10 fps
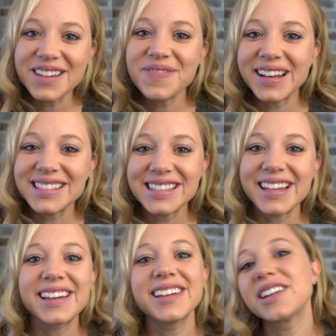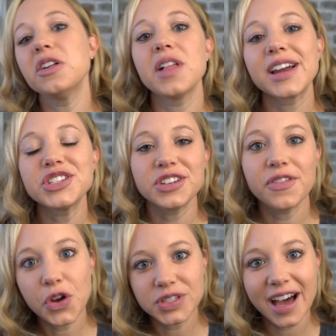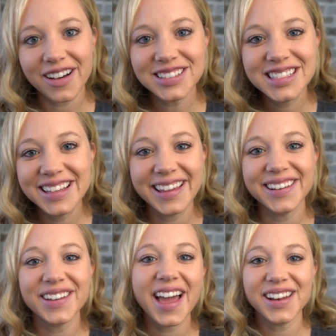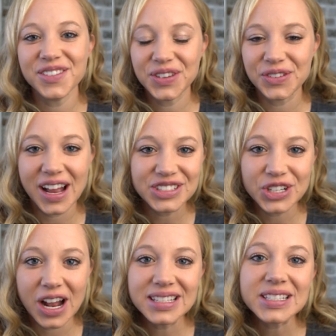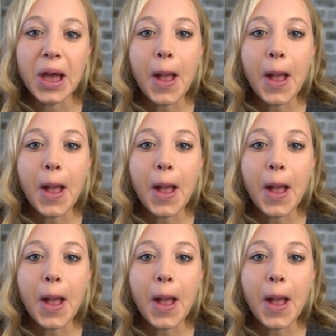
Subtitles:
but it's like a collection of hotels and a few restaurants.